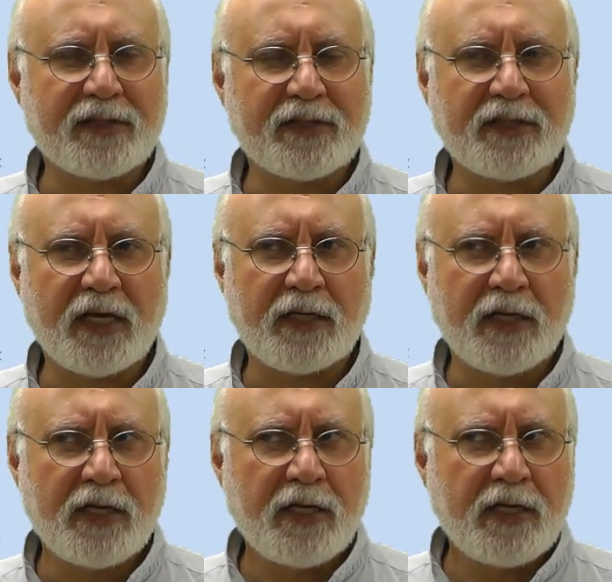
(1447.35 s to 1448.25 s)
It said,
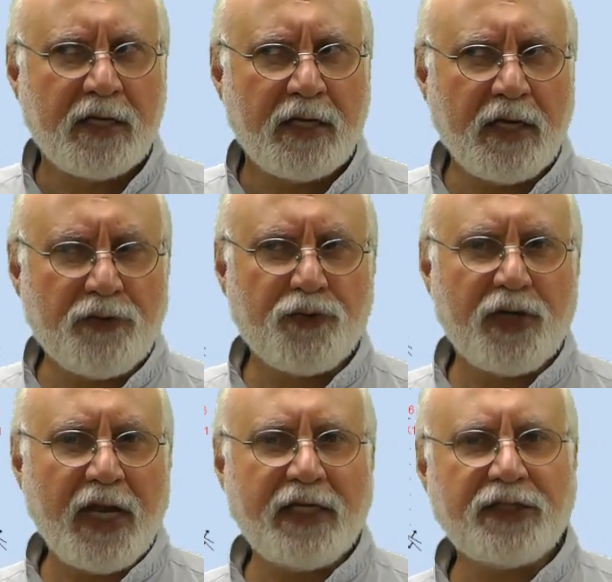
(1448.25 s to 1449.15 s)
in
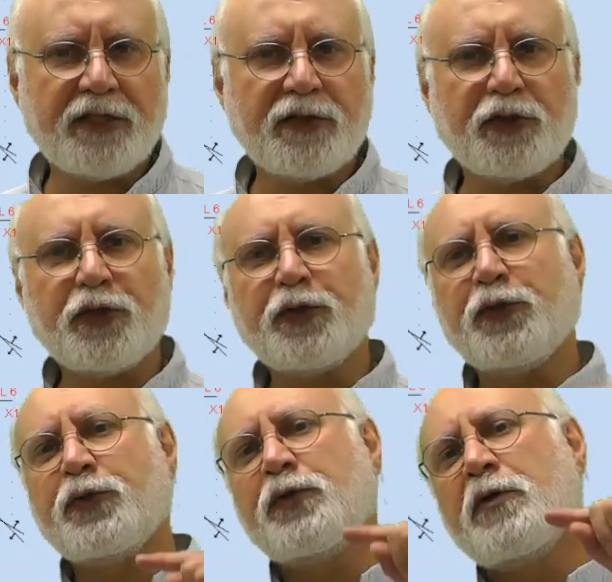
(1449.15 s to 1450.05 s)
relation
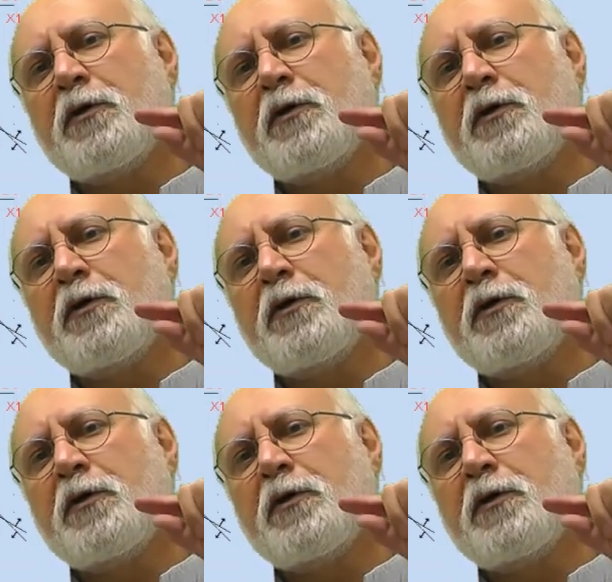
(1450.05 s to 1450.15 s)
to